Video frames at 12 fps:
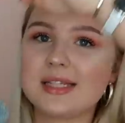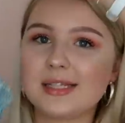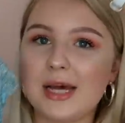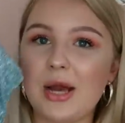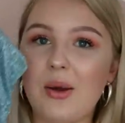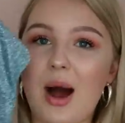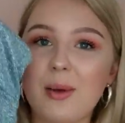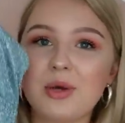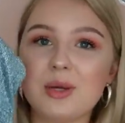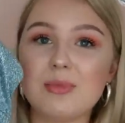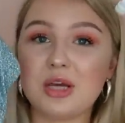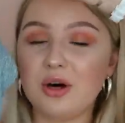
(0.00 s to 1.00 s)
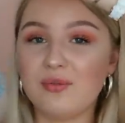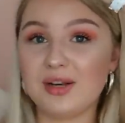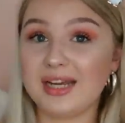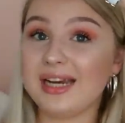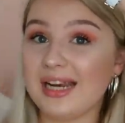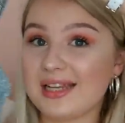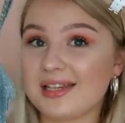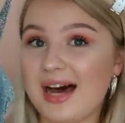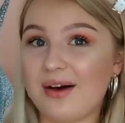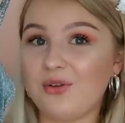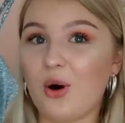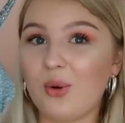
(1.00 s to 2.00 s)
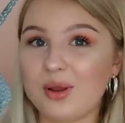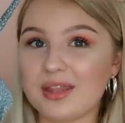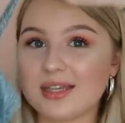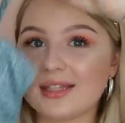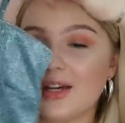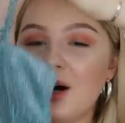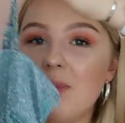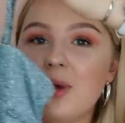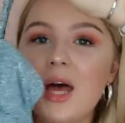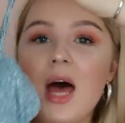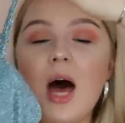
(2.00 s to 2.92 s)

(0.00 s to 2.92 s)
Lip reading: so I'm gonna be covered in glitter after holding this up,